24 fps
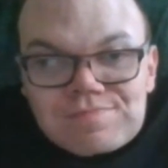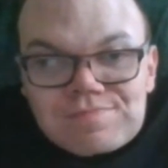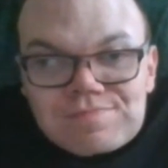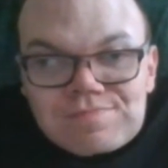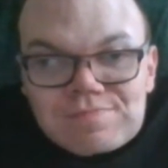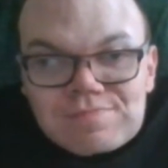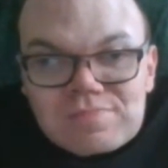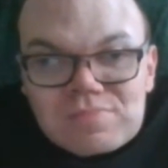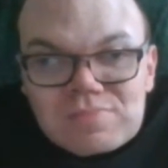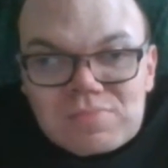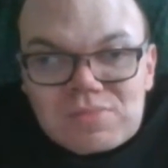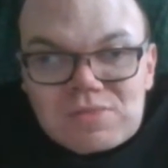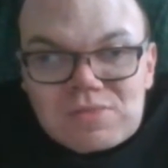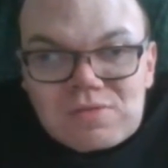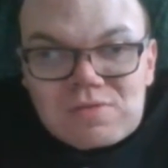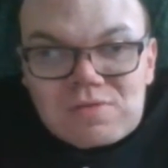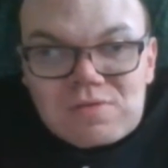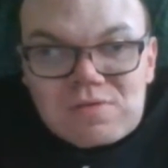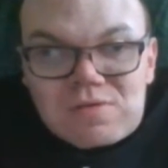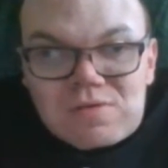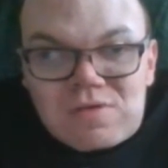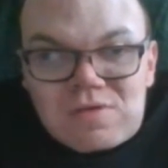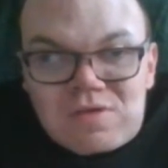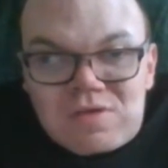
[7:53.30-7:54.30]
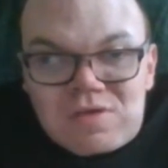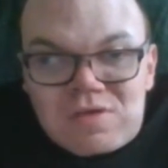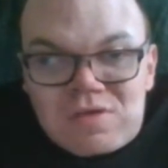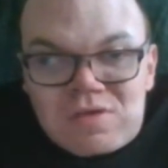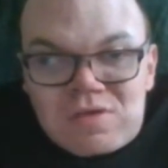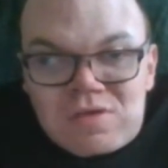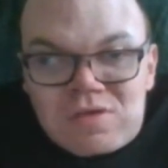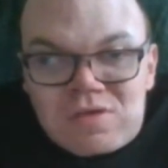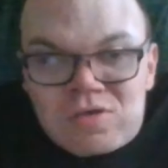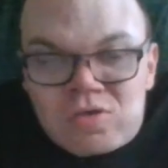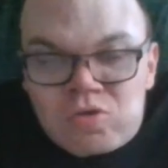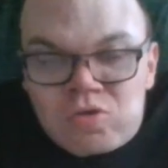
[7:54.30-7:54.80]

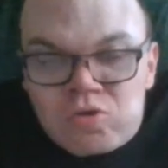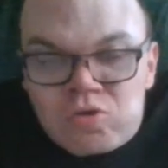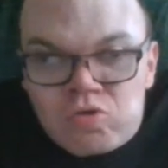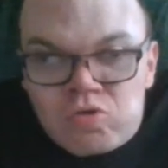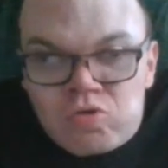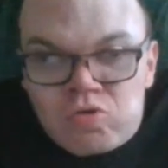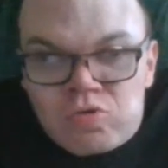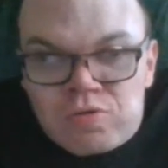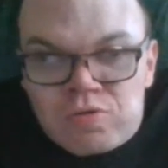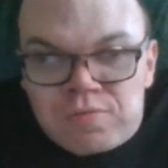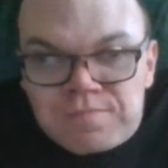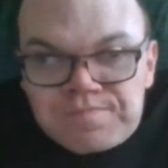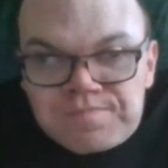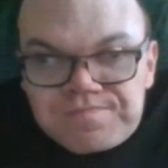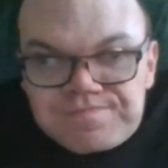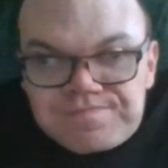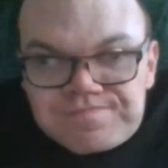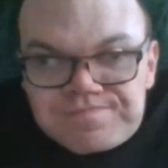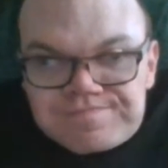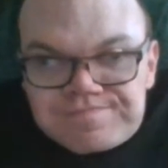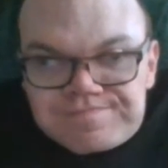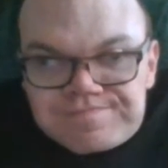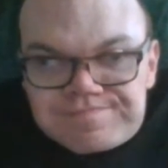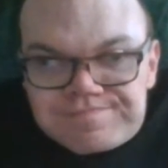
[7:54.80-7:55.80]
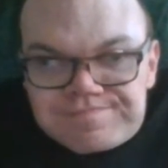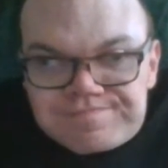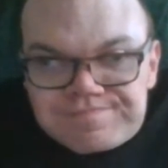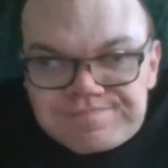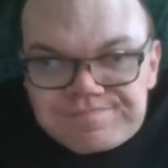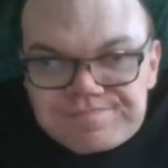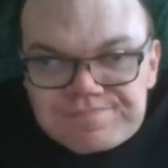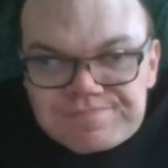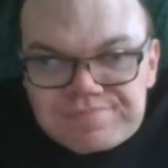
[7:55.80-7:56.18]
No one is speaking in this clip.